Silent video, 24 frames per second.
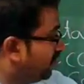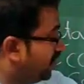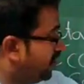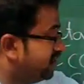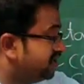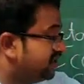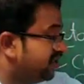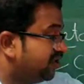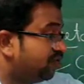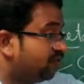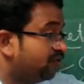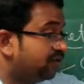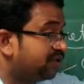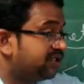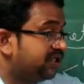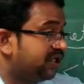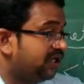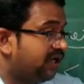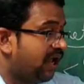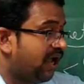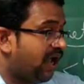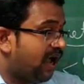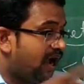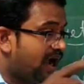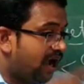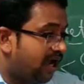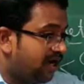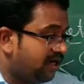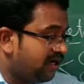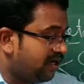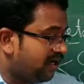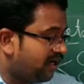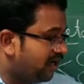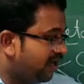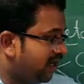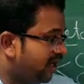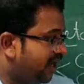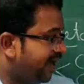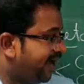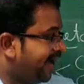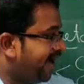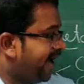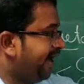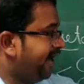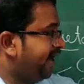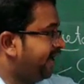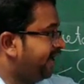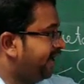What is the question?
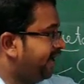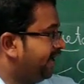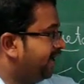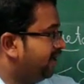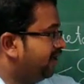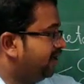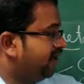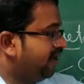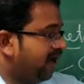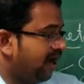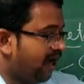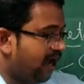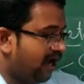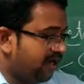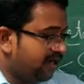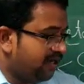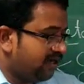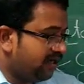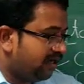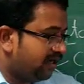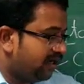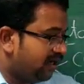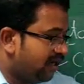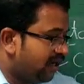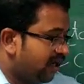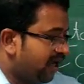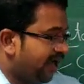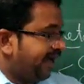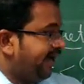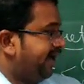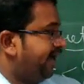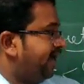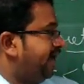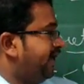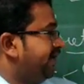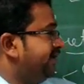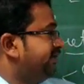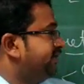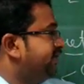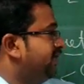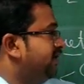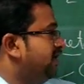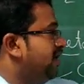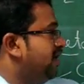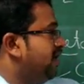Unhydrate. Unhydrate.